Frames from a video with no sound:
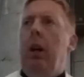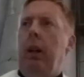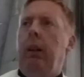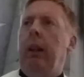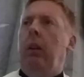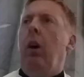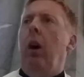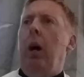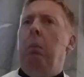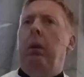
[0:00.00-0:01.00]
and the
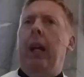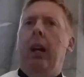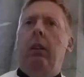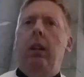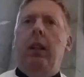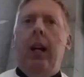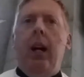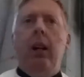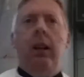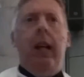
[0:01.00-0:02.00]
time's counting
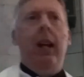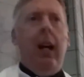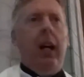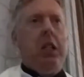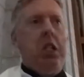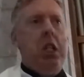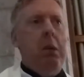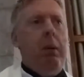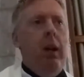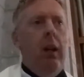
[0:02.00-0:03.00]
down and that last sheep